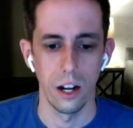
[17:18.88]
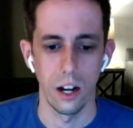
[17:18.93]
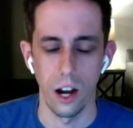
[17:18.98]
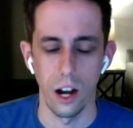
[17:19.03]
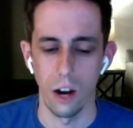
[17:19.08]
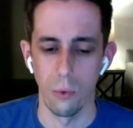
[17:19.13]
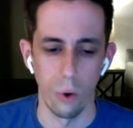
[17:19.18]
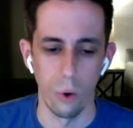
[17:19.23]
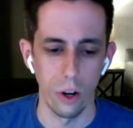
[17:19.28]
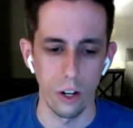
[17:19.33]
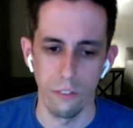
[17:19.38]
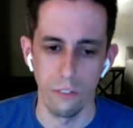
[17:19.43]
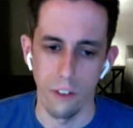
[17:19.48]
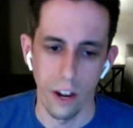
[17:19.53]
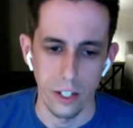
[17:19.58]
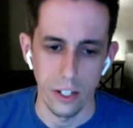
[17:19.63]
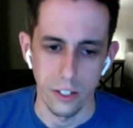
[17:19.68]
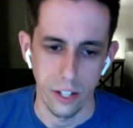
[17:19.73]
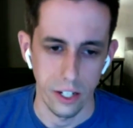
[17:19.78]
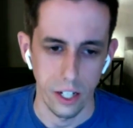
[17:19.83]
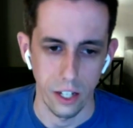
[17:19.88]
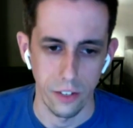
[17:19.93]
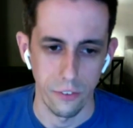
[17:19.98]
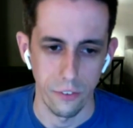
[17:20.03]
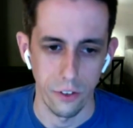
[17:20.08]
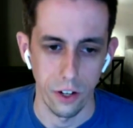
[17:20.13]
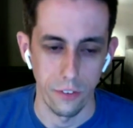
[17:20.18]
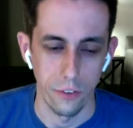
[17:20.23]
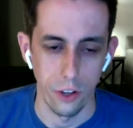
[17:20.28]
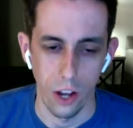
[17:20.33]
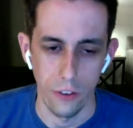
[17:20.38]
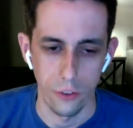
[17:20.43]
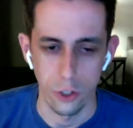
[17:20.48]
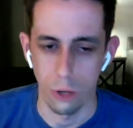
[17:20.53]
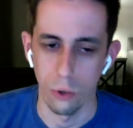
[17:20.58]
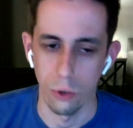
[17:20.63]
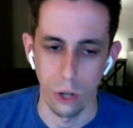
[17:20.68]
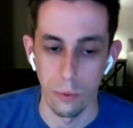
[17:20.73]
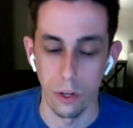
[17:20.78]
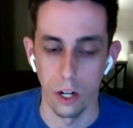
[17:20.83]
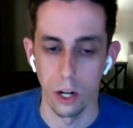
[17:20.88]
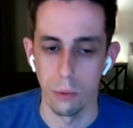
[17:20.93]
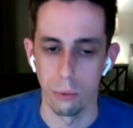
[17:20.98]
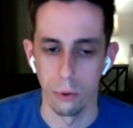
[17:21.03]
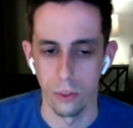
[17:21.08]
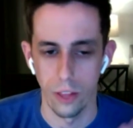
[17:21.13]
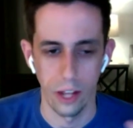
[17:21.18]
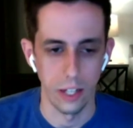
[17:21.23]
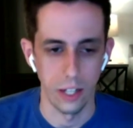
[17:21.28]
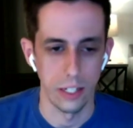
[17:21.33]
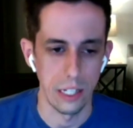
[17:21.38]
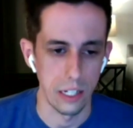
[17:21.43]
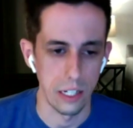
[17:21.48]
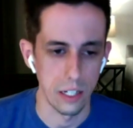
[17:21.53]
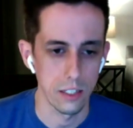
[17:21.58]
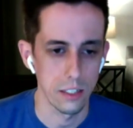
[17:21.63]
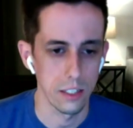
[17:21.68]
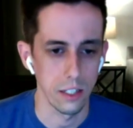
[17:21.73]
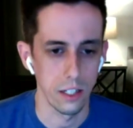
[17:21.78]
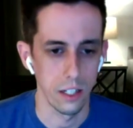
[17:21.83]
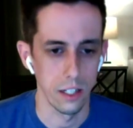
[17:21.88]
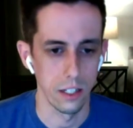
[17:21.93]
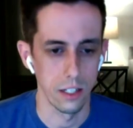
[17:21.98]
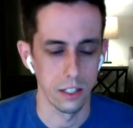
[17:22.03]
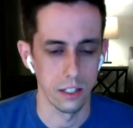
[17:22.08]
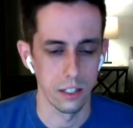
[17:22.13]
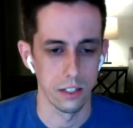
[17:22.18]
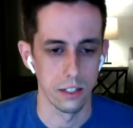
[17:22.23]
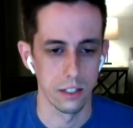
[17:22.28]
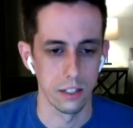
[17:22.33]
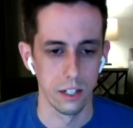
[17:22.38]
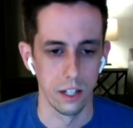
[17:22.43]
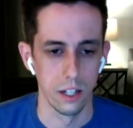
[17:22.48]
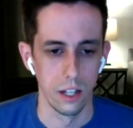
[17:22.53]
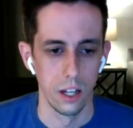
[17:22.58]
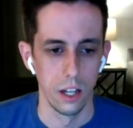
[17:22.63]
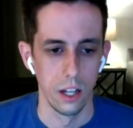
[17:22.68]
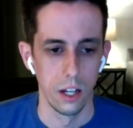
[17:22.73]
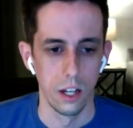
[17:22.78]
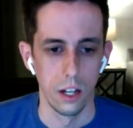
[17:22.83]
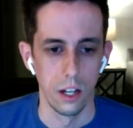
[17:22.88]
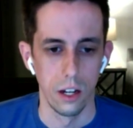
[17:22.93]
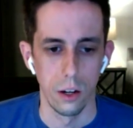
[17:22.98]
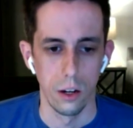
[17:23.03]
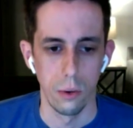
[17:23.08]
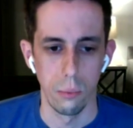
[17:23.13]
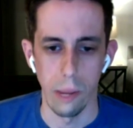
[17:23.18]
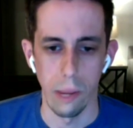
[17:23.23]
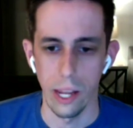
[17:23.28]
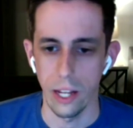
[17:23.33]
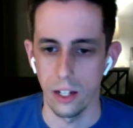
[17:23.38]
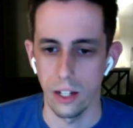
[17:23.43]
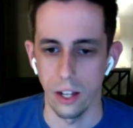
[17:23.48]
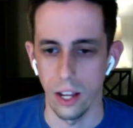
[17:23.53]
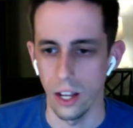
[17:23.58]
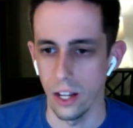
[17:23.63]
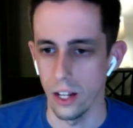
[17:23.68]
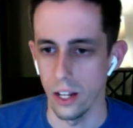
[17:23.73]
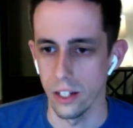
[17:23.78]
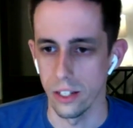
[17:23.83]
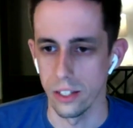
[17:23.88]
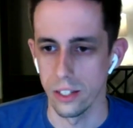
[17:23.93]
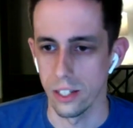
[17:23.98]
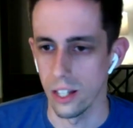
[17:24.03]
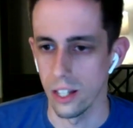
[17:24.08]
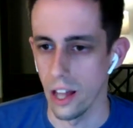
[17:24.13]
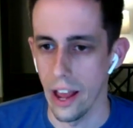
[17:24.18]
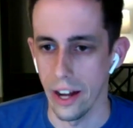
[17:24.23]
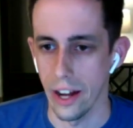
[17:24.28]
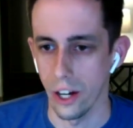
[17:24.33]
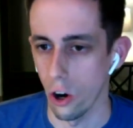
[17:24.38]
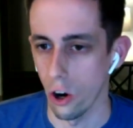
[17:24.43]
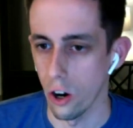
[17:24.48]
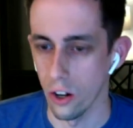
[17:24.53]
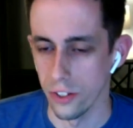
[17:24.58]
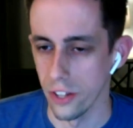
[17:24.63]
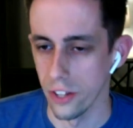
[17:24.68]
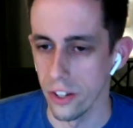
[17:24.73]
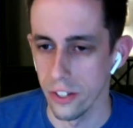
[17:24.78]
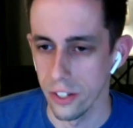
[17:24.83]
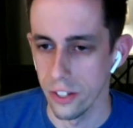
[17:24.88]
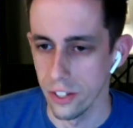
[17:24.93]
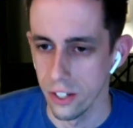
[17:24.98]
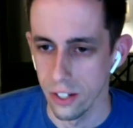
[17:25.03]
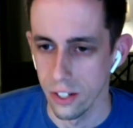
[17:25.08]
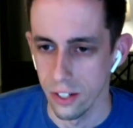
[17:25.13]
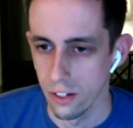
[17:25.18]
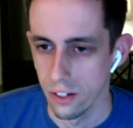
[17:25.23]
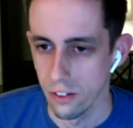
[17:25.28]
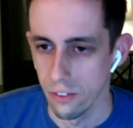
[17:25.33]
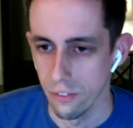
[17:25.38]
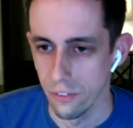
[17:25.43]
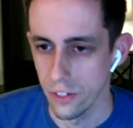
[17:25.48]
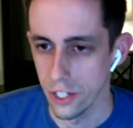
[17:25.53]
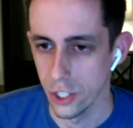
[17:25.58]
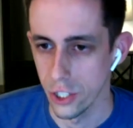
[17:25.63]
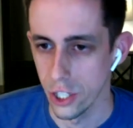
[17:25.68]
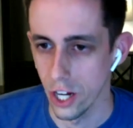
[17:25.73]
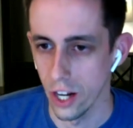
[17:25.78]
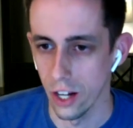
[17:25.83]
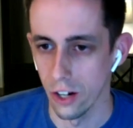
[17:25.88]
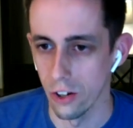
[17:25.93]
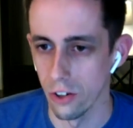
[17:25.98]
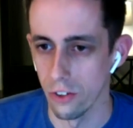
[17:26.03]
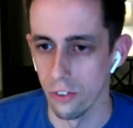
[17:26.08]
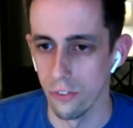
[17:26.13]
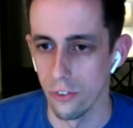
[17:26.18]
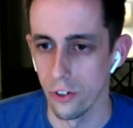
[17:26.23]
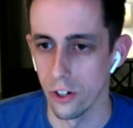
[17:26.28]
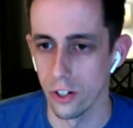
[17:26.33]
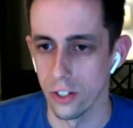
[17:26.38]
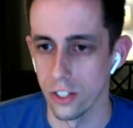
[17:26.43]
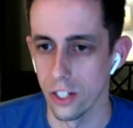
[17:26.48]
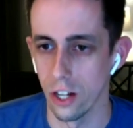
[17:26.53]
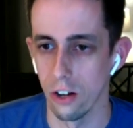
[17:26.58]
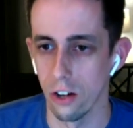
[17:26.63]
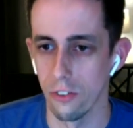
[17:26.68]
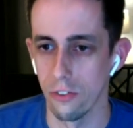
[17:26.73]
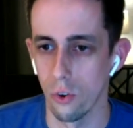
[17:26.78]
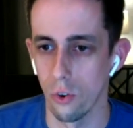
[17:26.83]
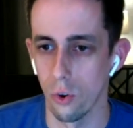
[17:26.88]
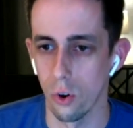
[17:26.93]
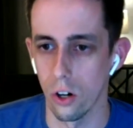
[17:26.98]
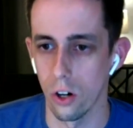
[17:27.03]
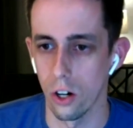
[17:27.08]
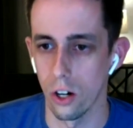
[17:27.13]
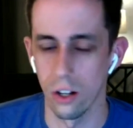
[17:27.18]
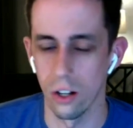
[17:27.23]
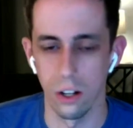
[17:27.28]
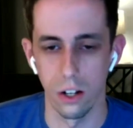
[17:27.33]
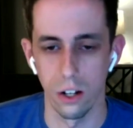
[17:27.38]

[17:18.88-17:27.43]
One advice, I guess, if you have trouble coming up with ideas, is make a Slack RSS feed channel for yourself, or